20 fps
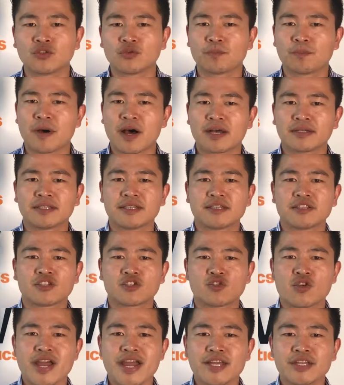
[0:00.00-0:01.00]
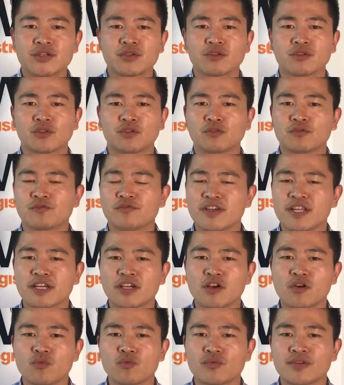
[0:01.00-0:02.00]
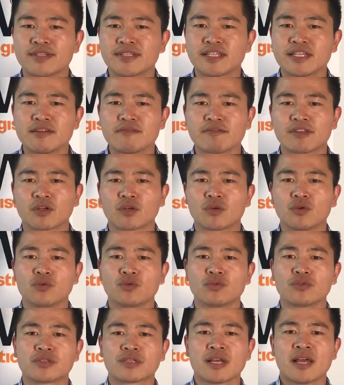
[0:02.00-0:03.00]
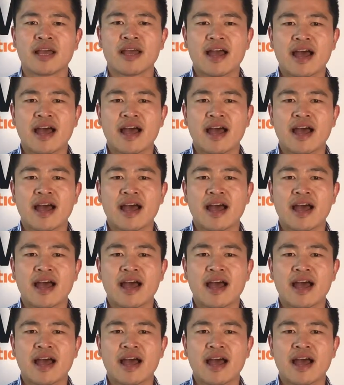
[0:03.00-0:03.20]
to party scheduled to physical receive the goods.